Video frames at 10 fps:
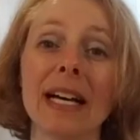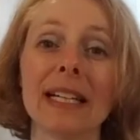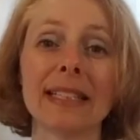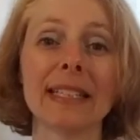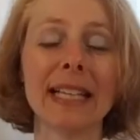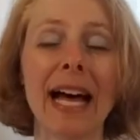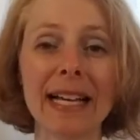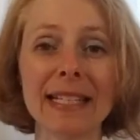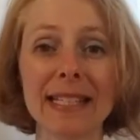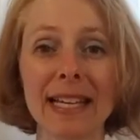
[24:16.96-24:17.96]
The
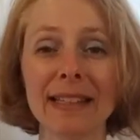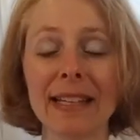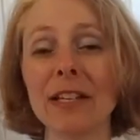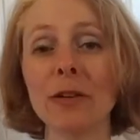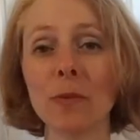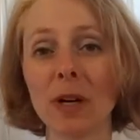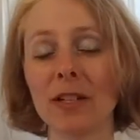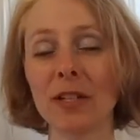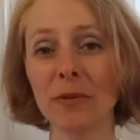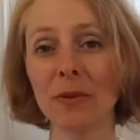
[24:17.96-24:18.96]
last thing that you want
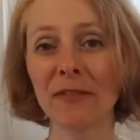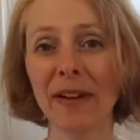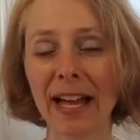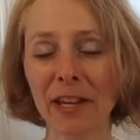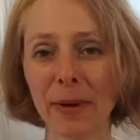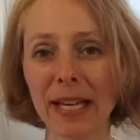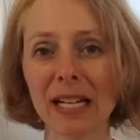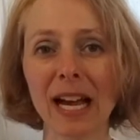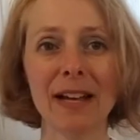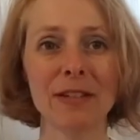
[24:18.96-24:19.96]
to evaluate
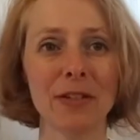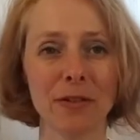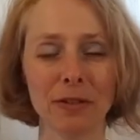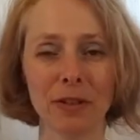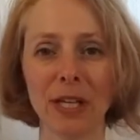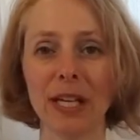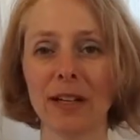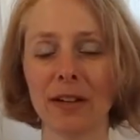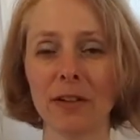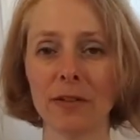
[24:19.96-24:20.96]
as you're looking
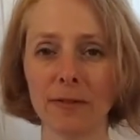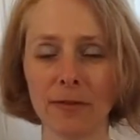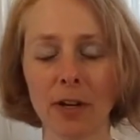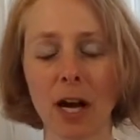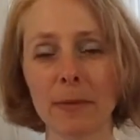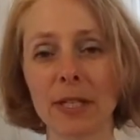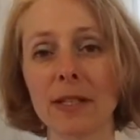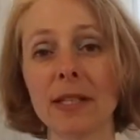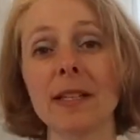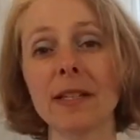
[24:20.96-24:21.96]
at all your different
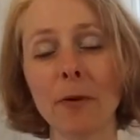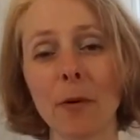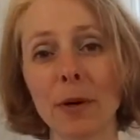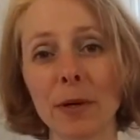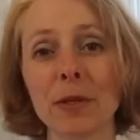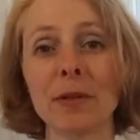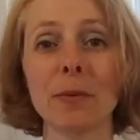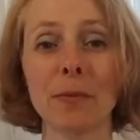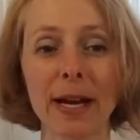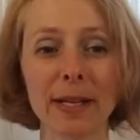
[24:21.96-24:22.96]
options is, of course, the
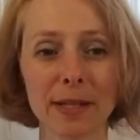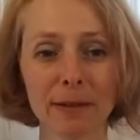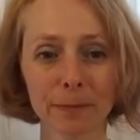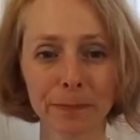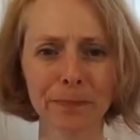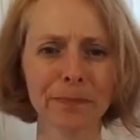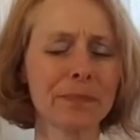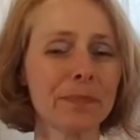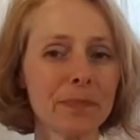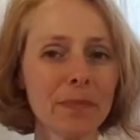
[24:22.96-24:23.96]
price.
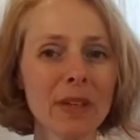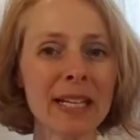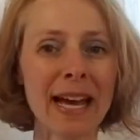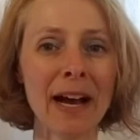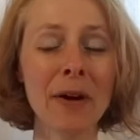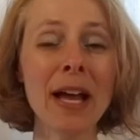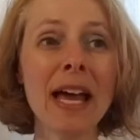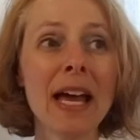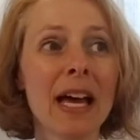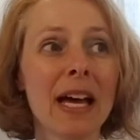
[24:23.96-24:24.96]
Now,
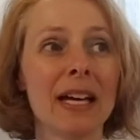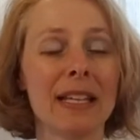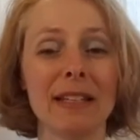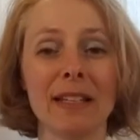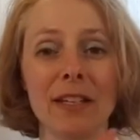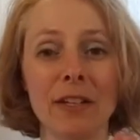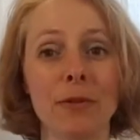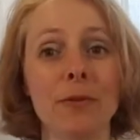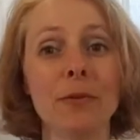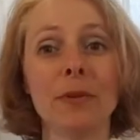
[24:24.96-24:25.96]

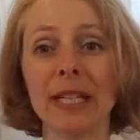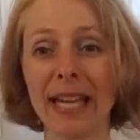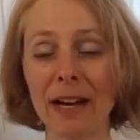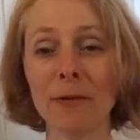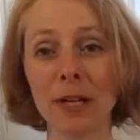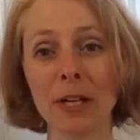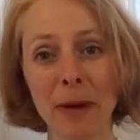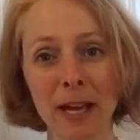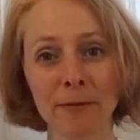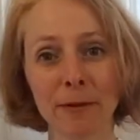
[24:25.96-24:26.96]
you get what you
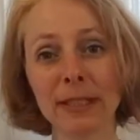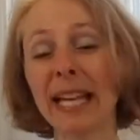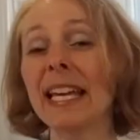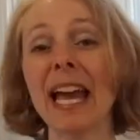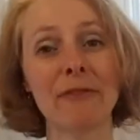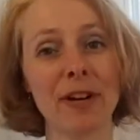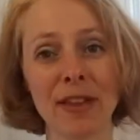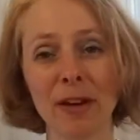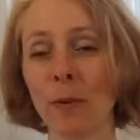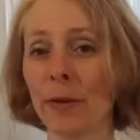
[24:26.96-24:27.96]
pay for, like
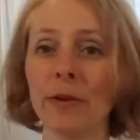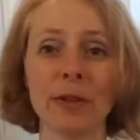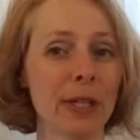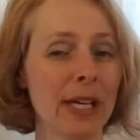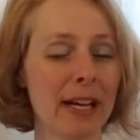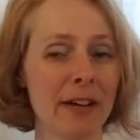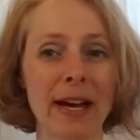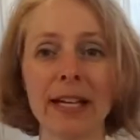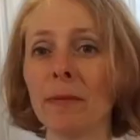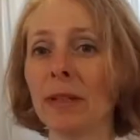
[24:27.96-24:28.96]
everything, whether you're looking at a
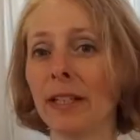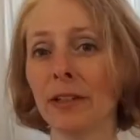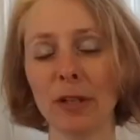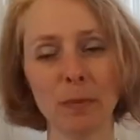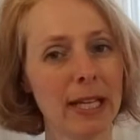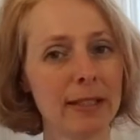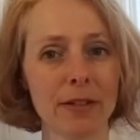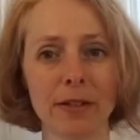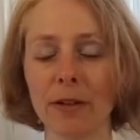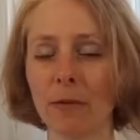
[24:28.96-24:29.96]
vacuum cleaner, a
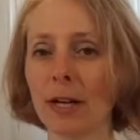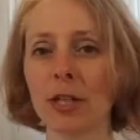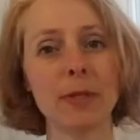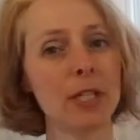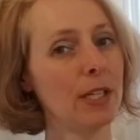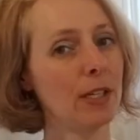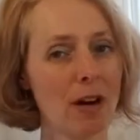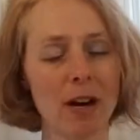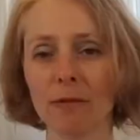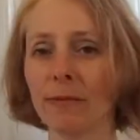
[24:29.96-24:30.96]
blender, a washing machine, a
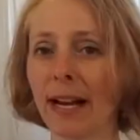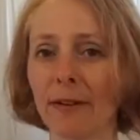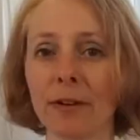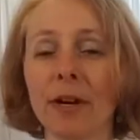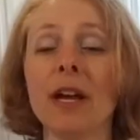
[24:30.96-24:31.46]
car, whatever,